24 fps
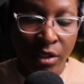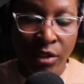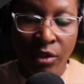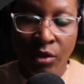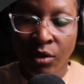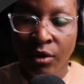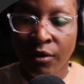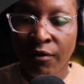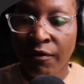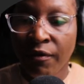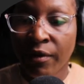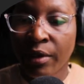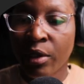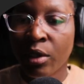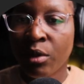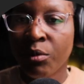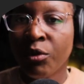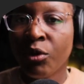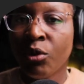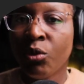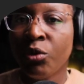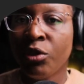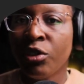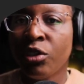So the
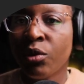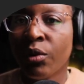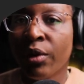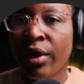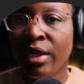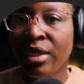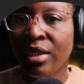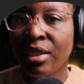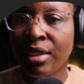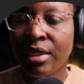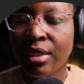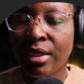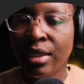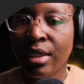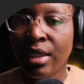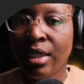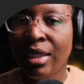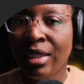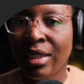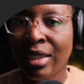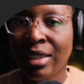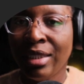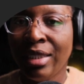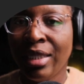variable we're trying to
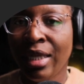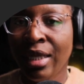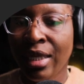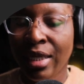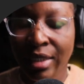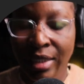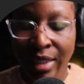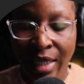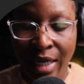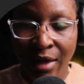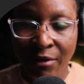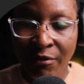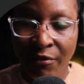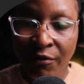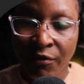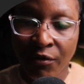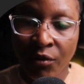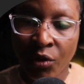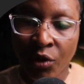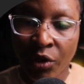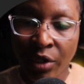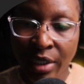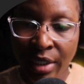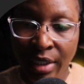see the data type
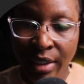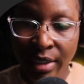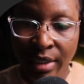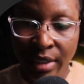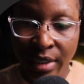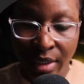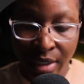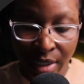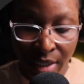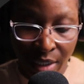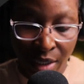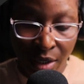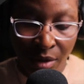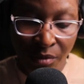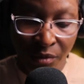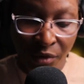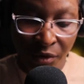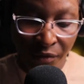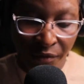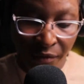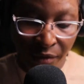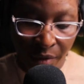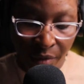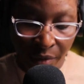for is the
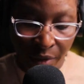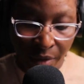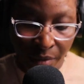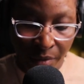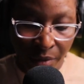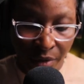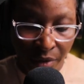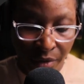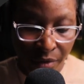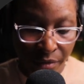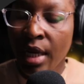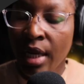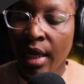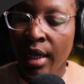number variable.